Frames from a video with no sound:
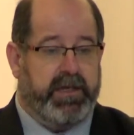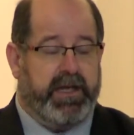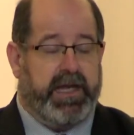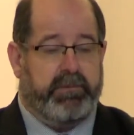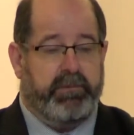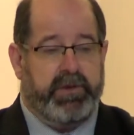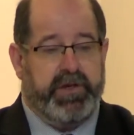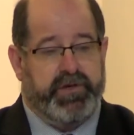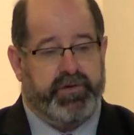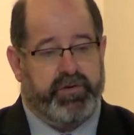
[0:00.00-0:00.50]

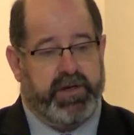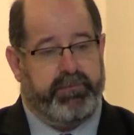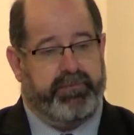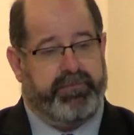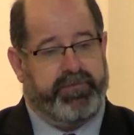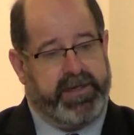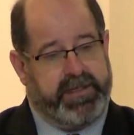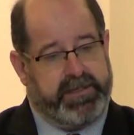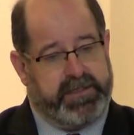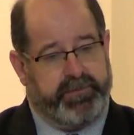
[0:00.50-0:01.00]
And we drip
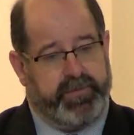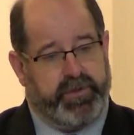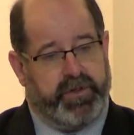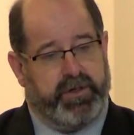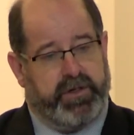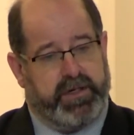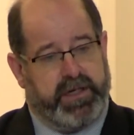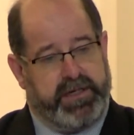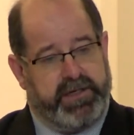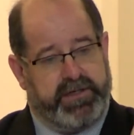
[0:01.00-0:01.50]
feed the
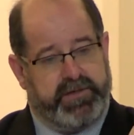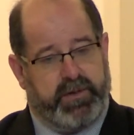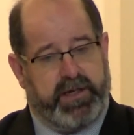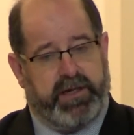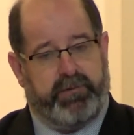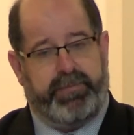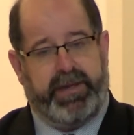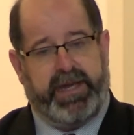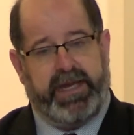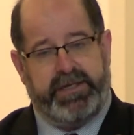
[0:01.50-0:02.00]
book in
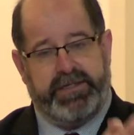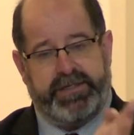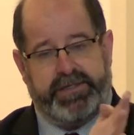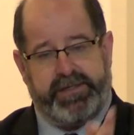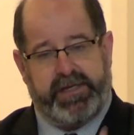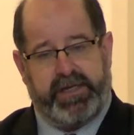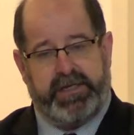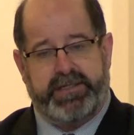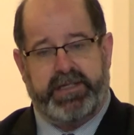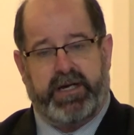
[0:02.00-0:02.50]
12
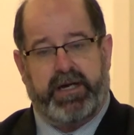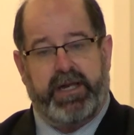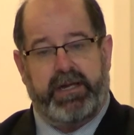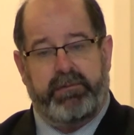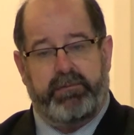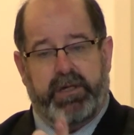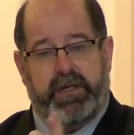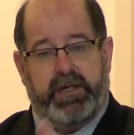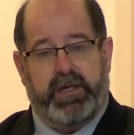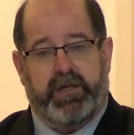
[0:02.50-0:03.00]
pages at a time.